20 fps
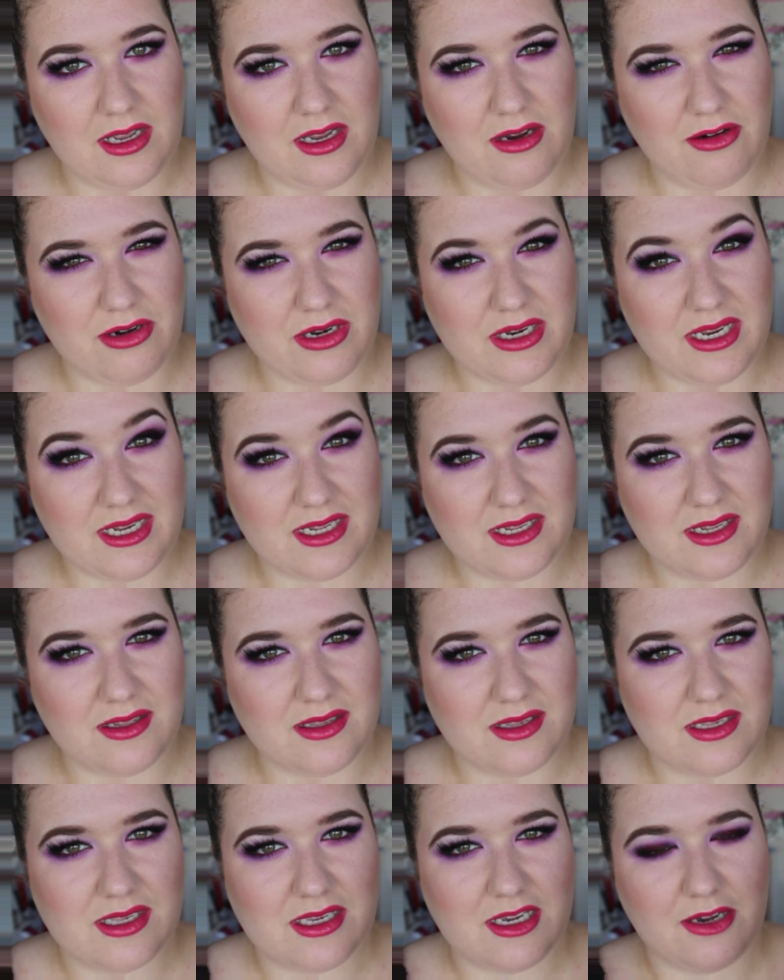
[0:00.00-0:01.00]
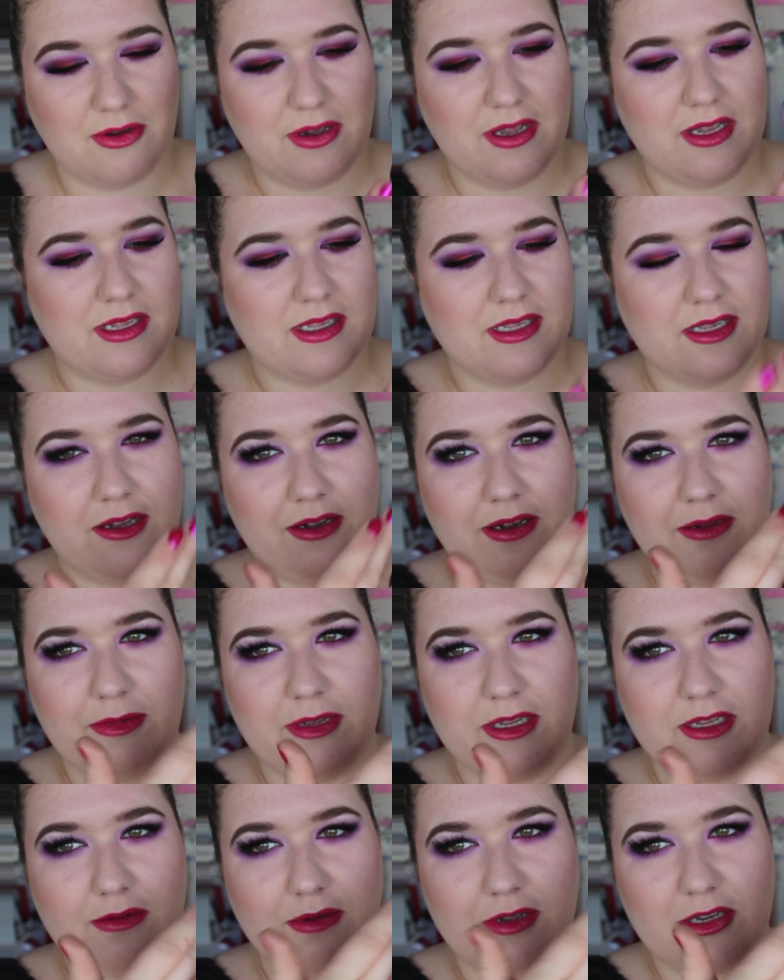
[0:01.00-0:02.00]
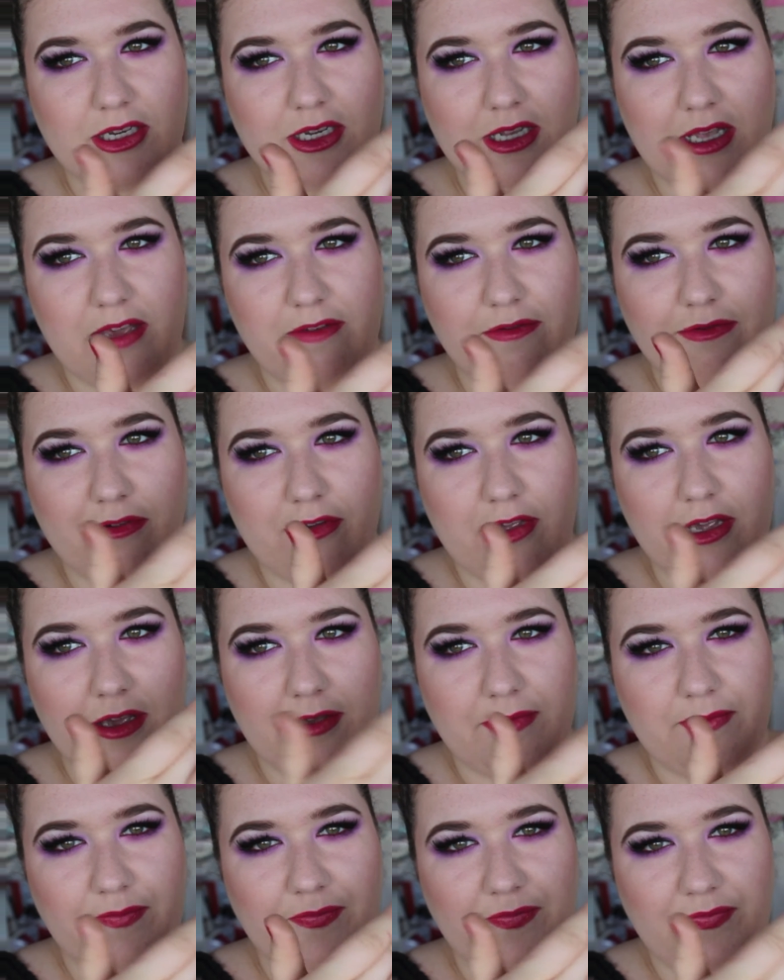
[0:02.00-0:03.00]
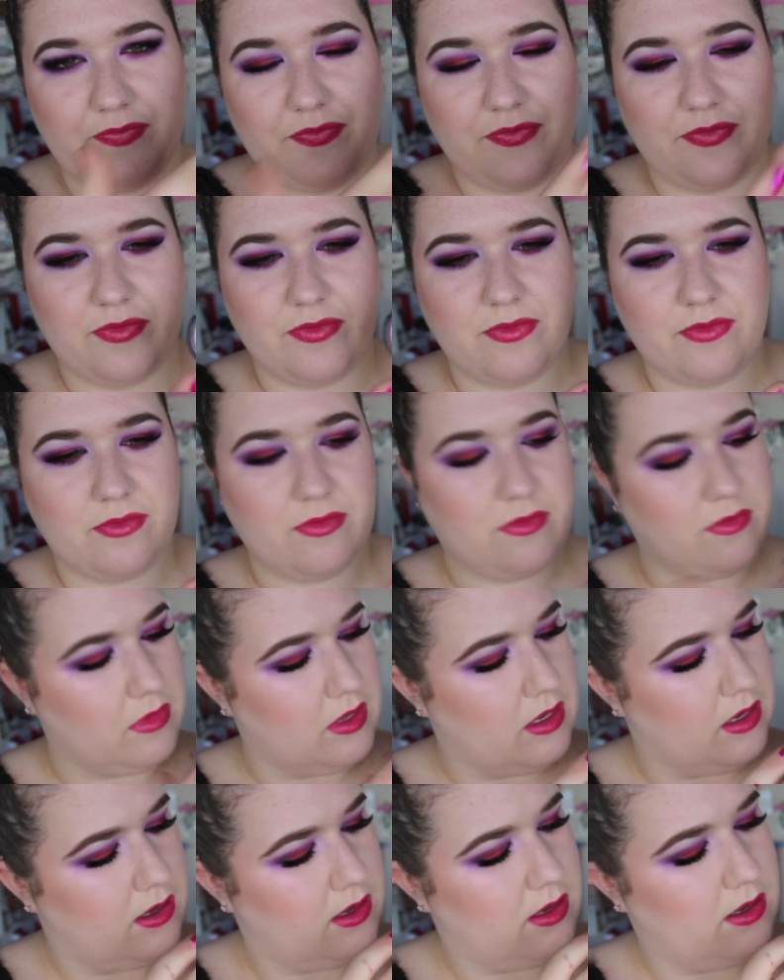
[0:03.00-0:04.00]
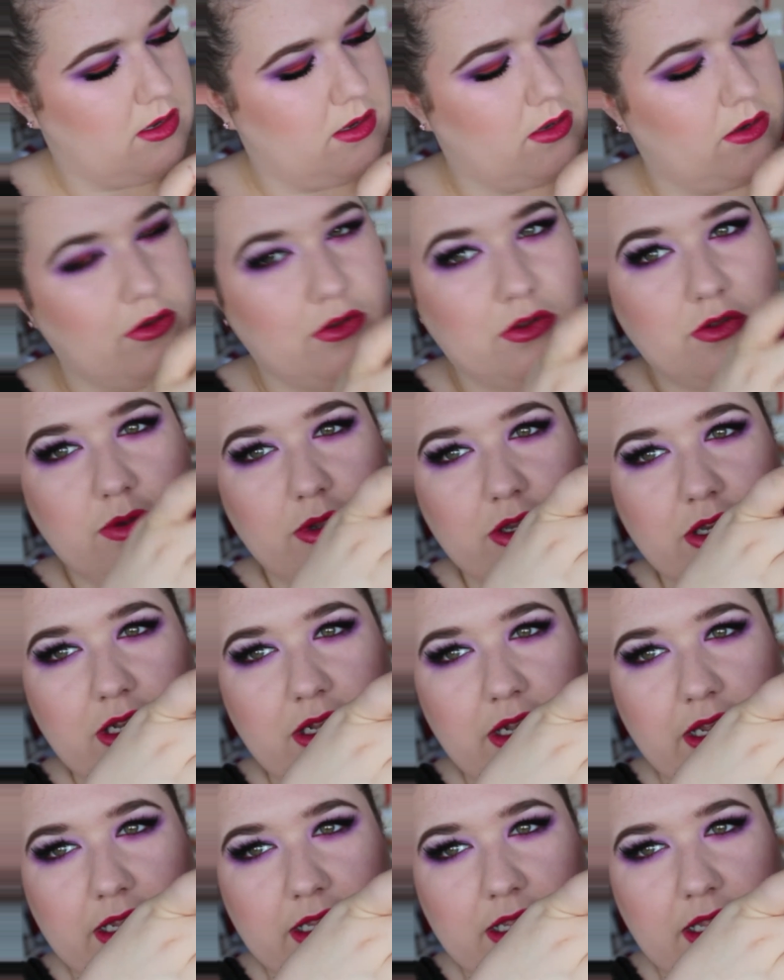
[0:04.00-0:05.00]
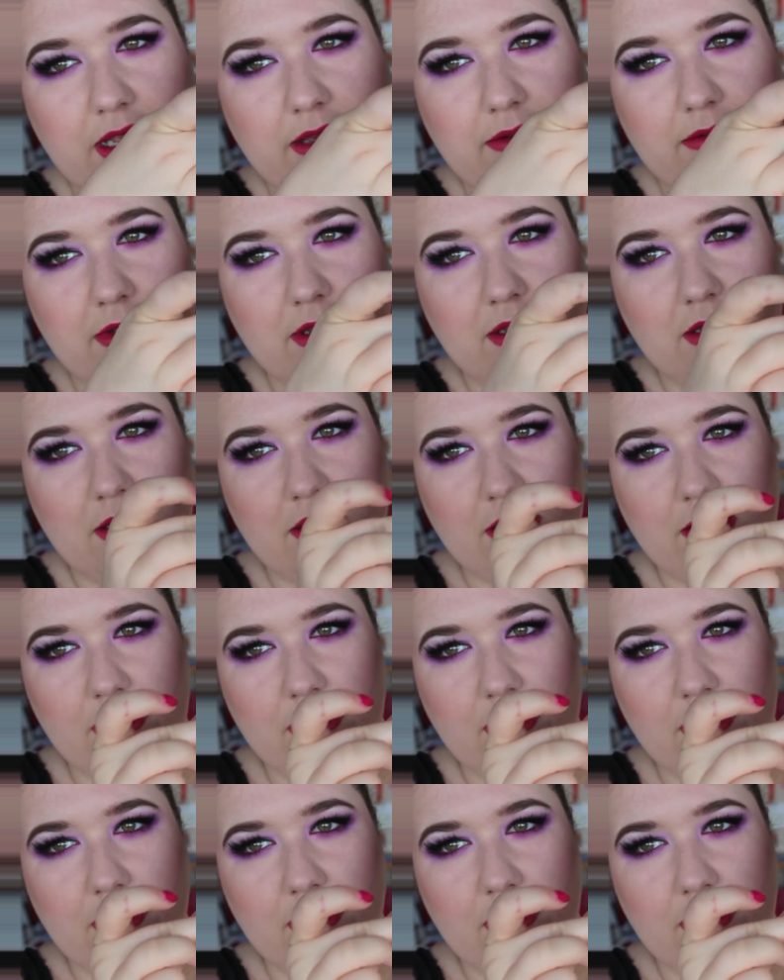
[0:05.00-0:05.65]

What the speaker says: iridescence to it. So let me swatch that for you. And I'll swatch it next to that one.